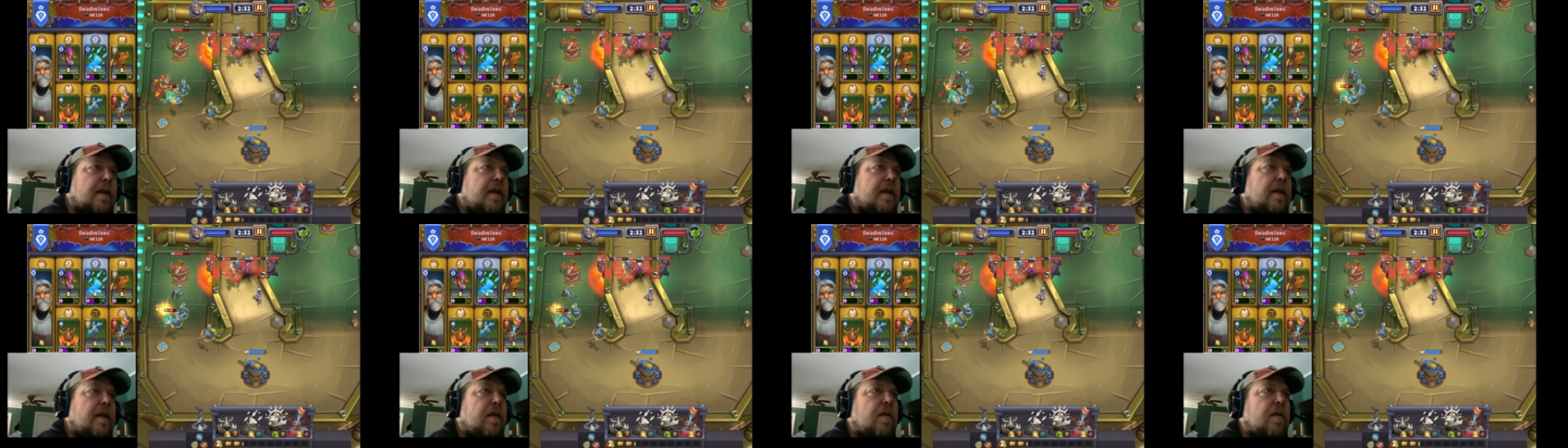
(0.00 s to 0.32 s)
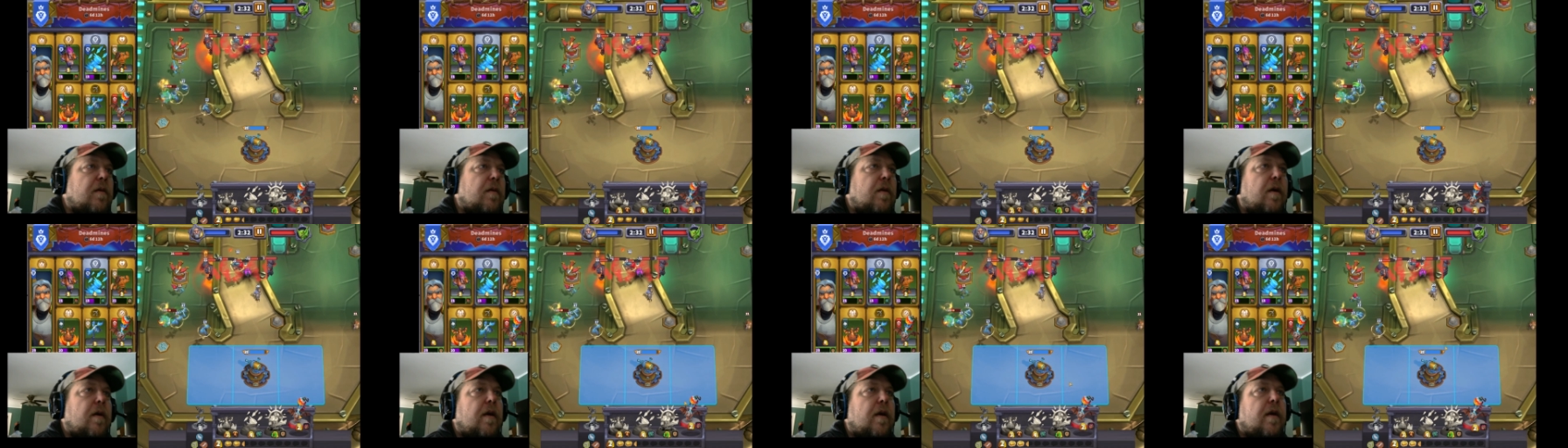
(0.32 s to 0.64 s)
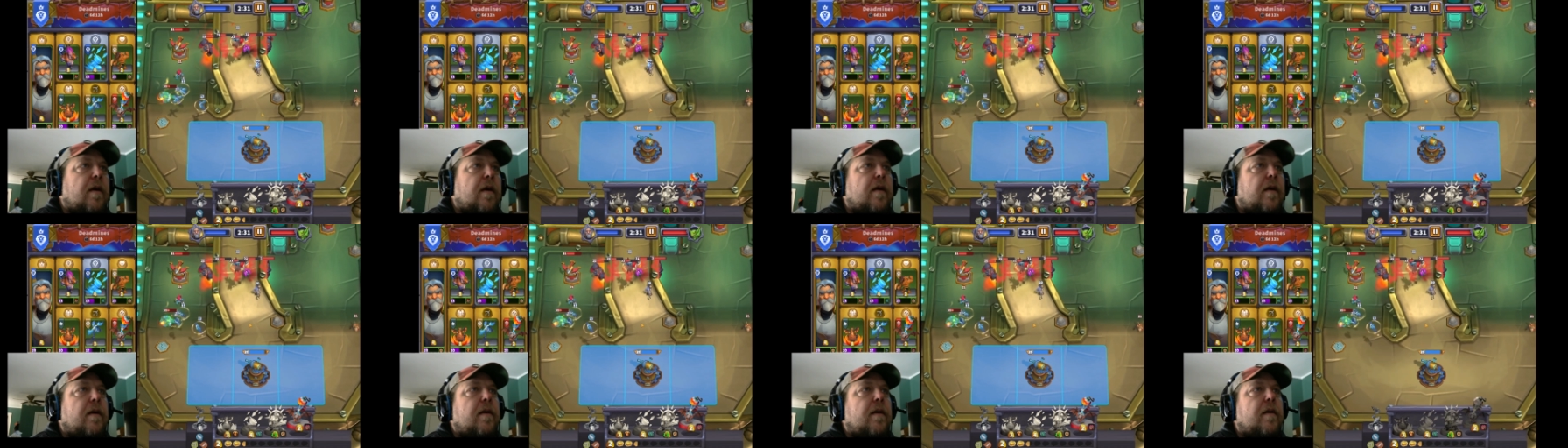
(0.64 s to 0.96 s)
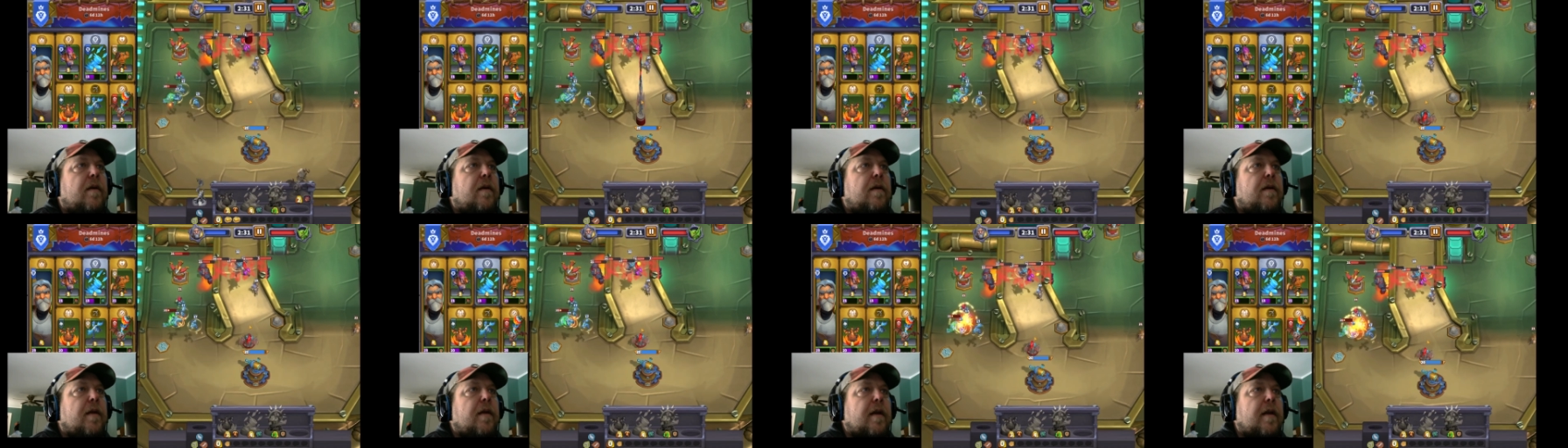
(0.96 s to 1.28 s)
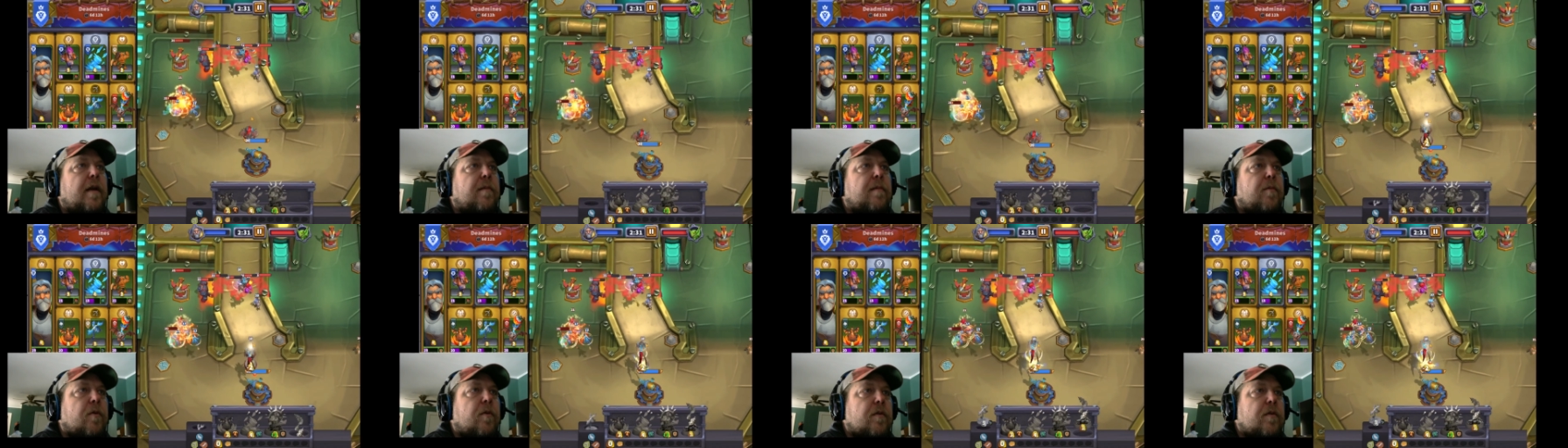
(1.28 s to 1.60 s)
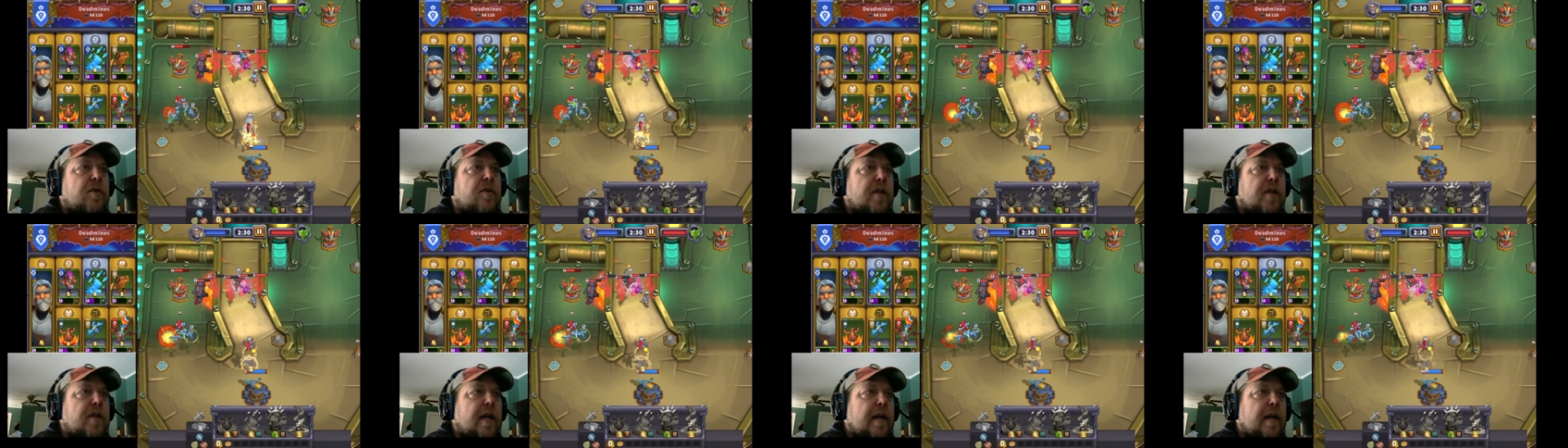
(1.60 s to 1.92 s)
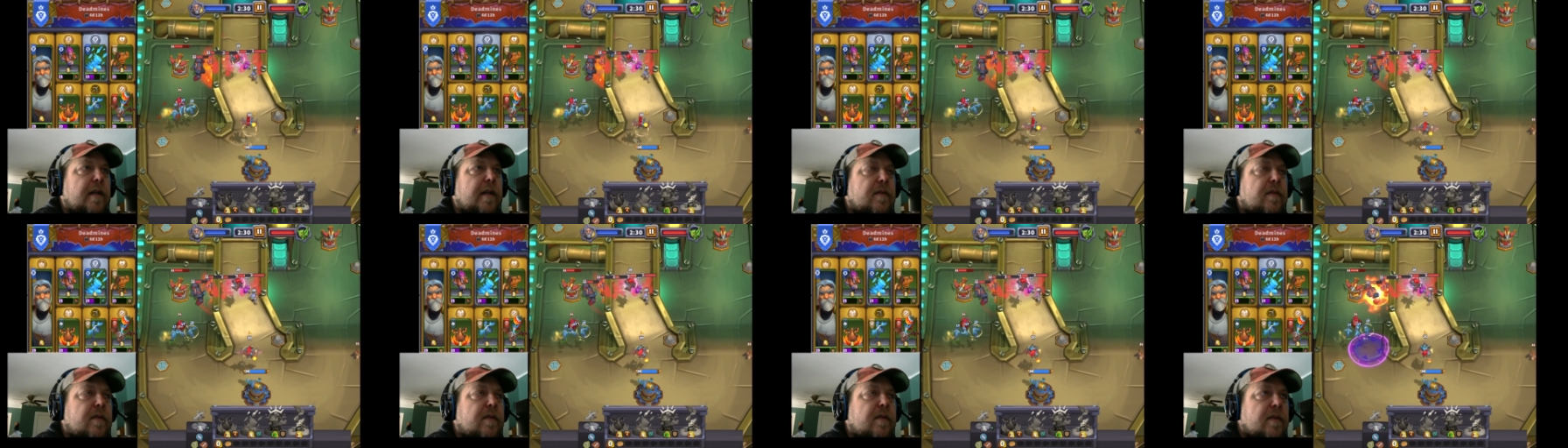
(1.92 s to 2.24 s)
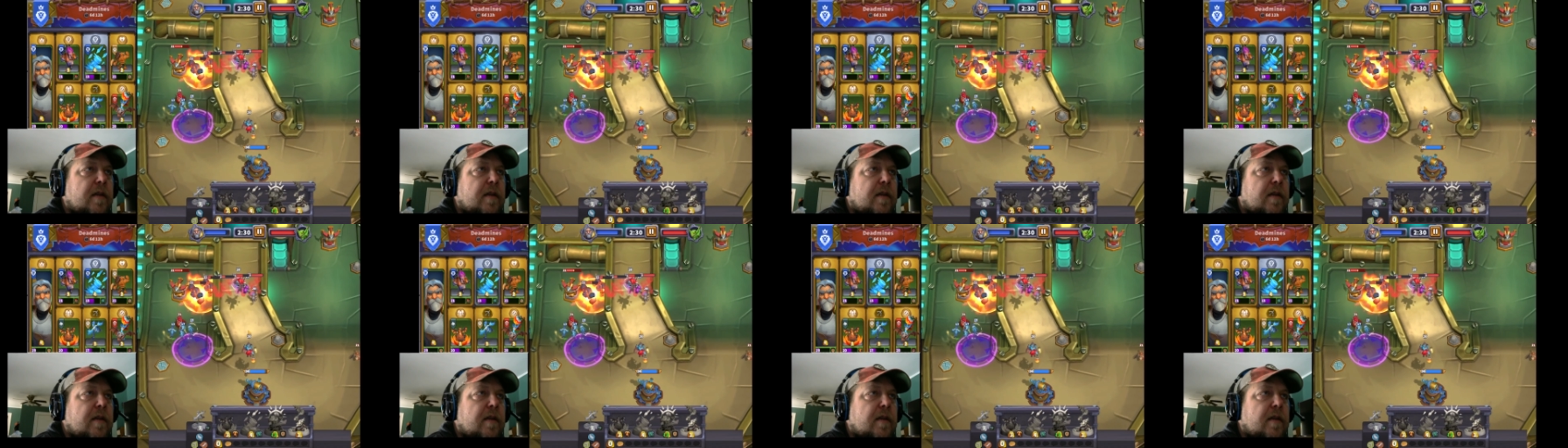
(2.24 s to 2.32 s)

like Molten Giants.